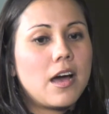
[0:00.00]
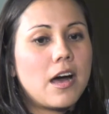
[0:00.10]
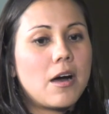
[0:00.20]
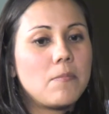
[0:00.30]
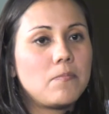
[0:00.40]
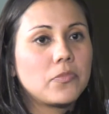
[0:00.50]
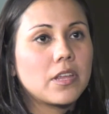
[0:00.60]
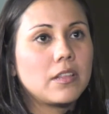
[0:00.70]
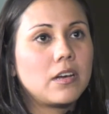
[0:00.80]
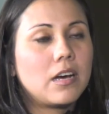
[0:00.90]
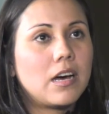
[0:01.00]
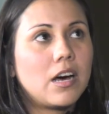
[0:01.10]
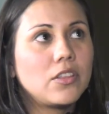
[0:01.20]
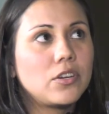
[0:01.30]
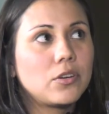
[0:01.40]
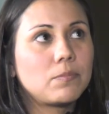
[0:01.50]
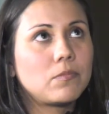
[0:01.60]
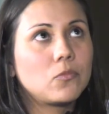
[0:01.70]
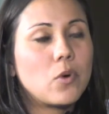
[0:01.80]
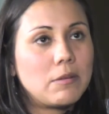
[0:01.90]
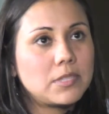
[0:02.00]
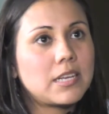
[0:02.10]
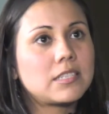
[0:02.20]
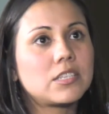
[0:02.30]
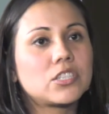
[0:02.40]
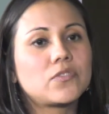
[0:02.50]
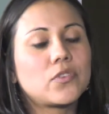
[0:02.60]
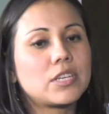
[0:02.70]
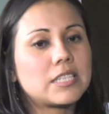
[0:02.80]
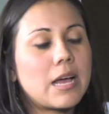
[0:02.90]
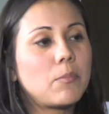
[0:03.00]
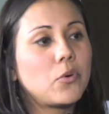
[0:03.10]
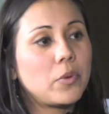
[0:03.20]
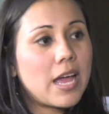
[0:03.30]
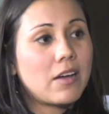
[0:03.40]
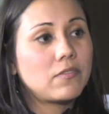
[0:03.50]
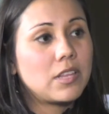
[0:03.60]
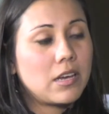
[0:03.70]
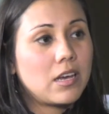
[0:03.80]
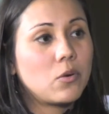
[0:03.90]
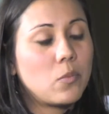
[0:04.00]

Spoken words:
other websites, such as, for example, we have a